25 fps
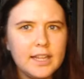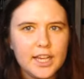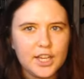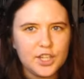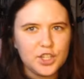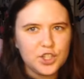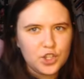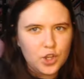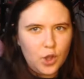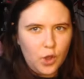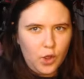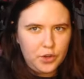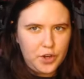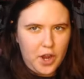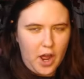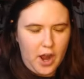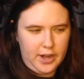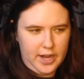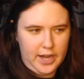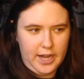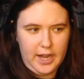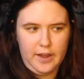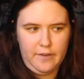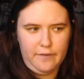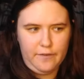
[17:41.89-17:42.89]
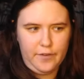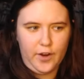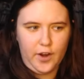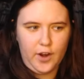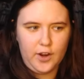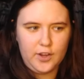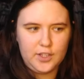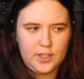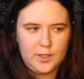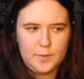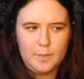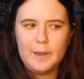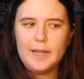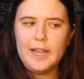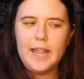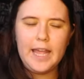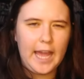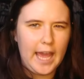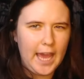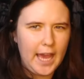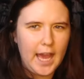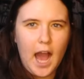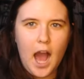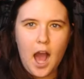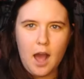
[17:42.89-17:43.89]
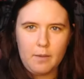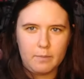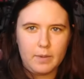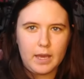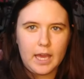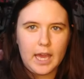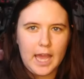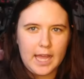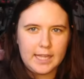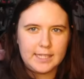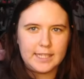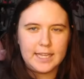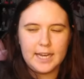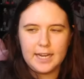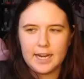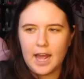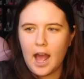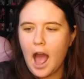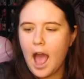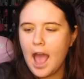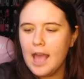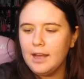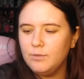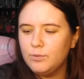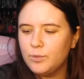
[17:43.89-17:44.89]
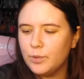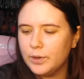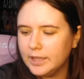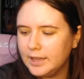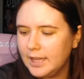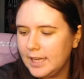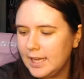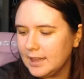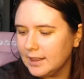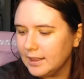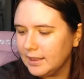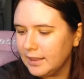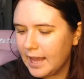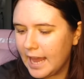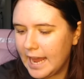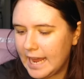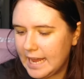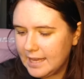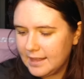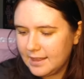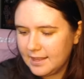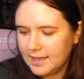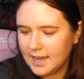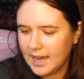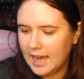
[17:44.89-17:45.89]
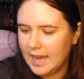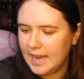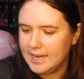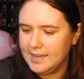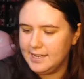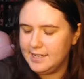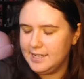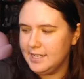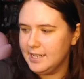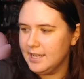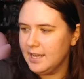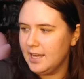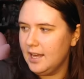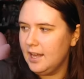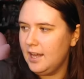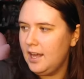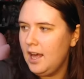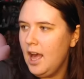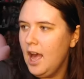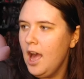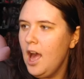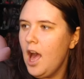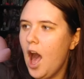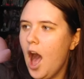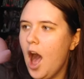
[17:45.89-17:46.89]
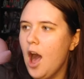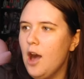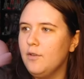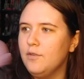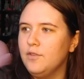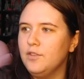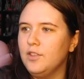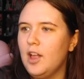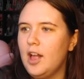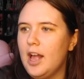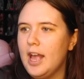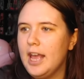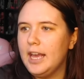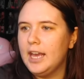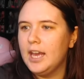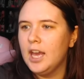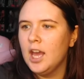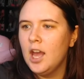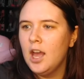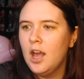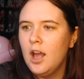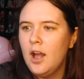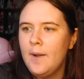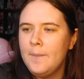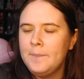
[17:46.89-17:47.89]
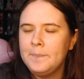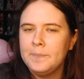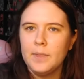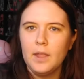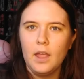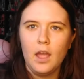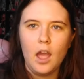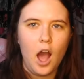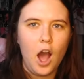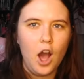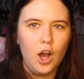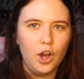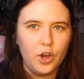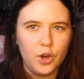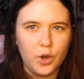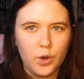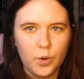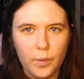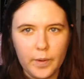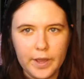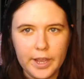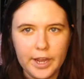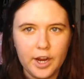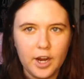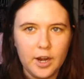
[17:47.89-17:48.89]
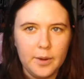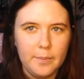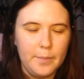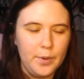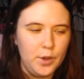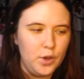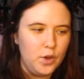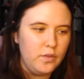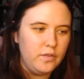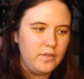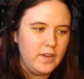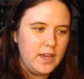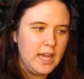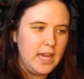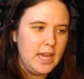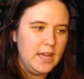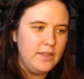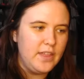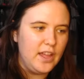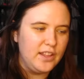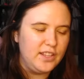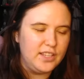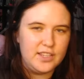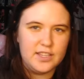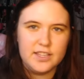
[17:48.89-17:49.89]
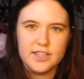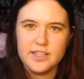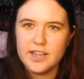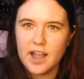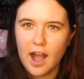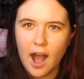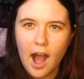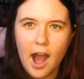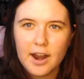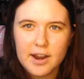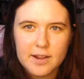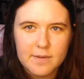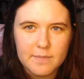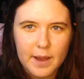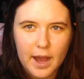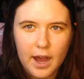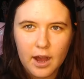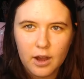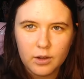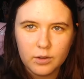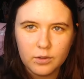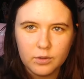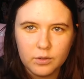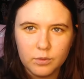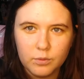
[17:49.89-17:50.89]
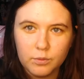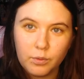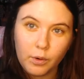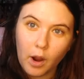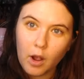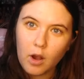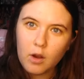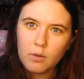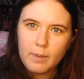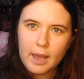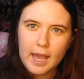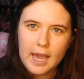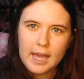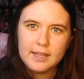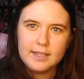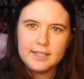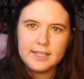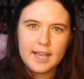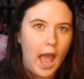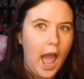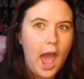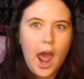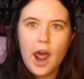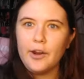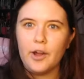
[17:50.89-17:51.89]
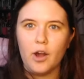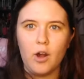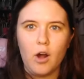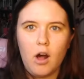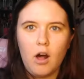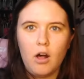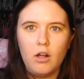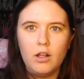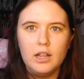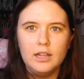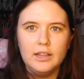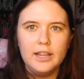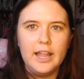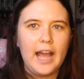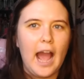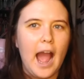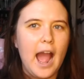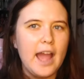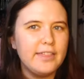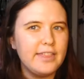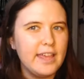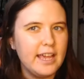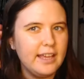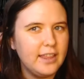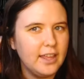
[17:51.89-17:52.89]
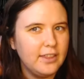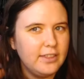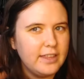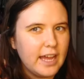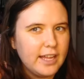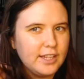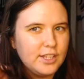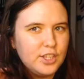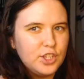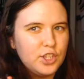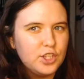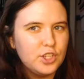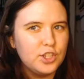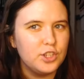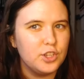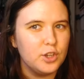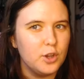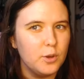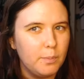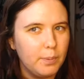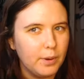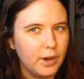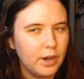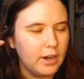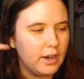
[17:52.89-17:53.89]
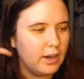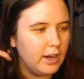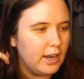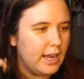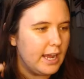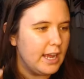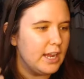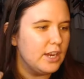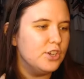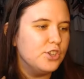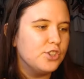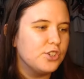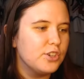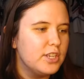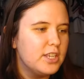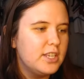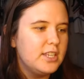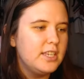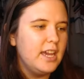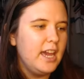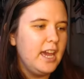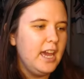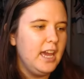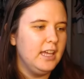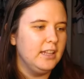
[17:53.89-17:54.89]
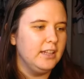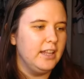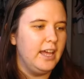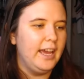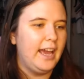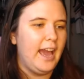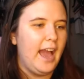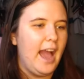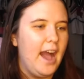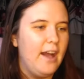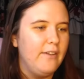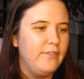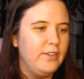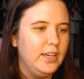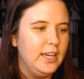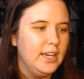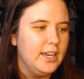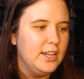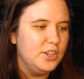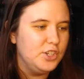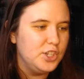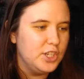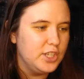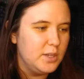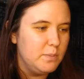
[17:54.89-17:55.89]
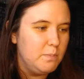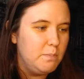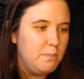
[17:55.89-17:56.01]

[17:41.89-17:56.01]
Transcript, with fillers: sold on it at first, but like it got me. It did. I really like the idea of like, a queer movie that's not about romance at all. Like, I think that that's super interesting, like, having it just